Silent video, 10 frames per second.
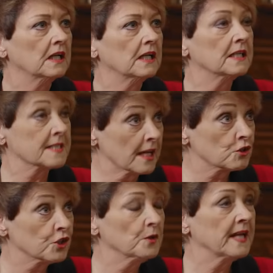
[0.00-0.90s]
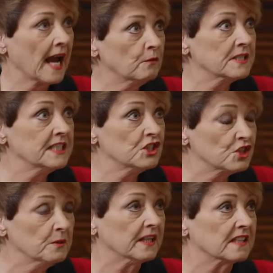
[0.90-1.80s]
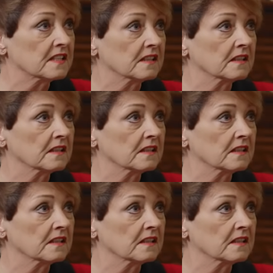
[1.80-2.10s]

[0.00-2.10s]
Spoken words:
Is that true? And how did he do it?